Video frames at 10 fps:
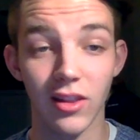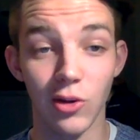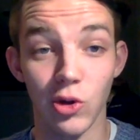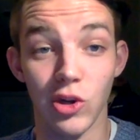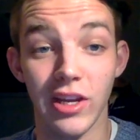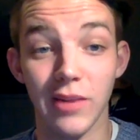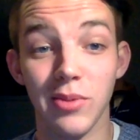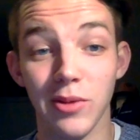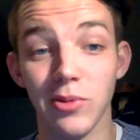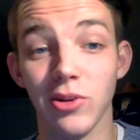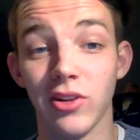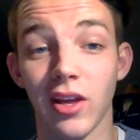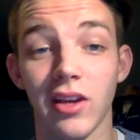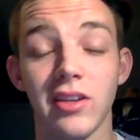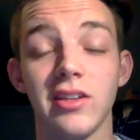you need people and like
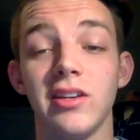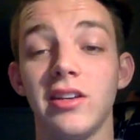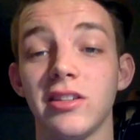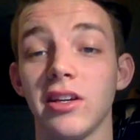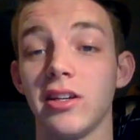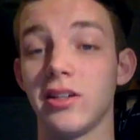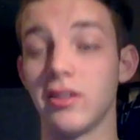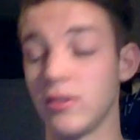it's like